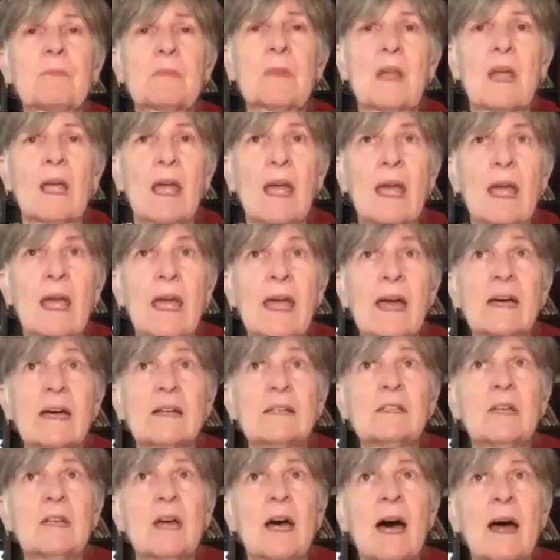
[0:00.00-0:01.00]

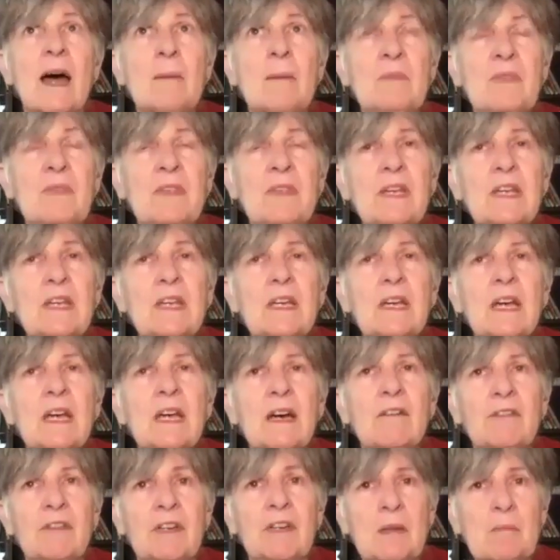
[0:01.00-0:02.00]
And I'm thinking
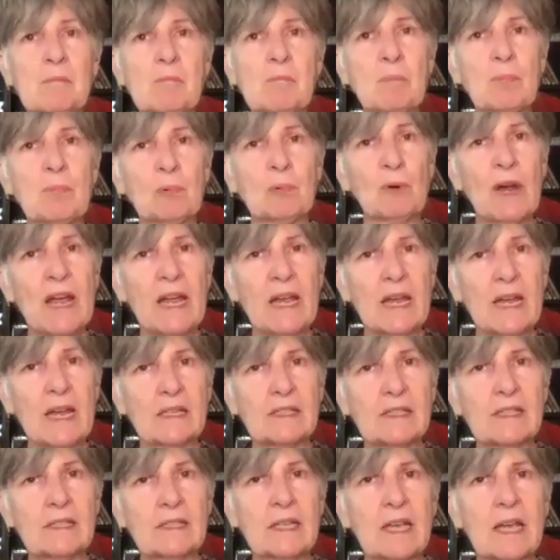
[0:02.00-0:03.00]
of an
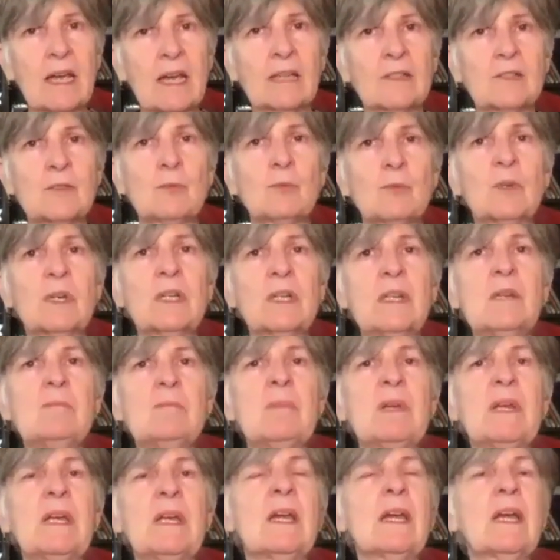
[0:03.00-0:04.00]
embrace as really
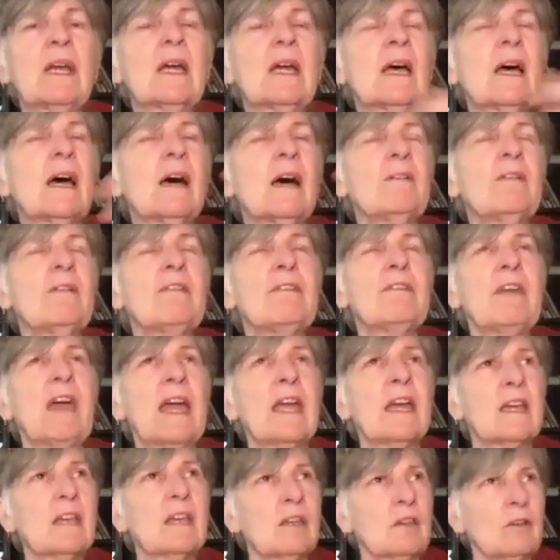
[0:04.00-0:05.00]
being a
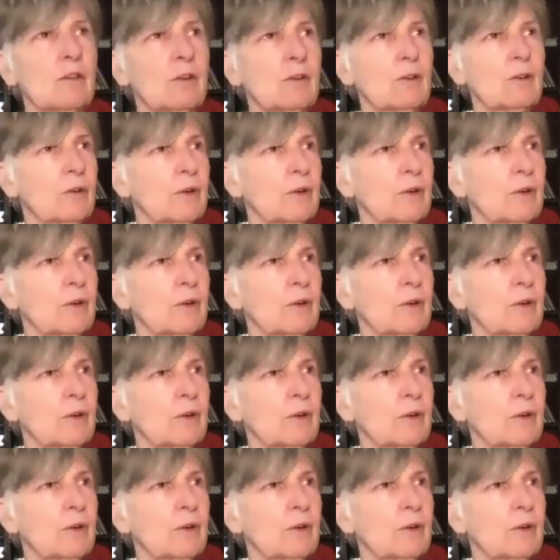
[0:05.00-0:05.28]
thank you.